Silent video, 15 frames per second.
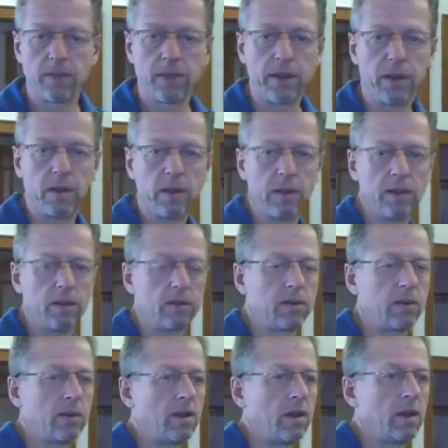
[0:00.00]
there it is.
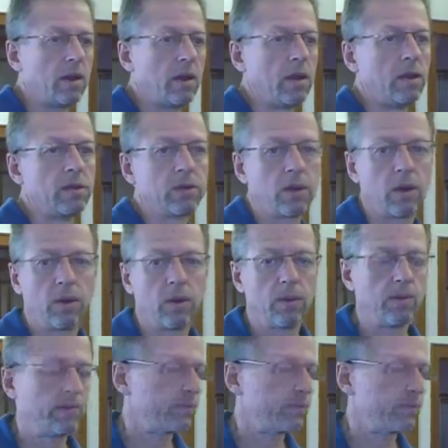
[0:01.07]
So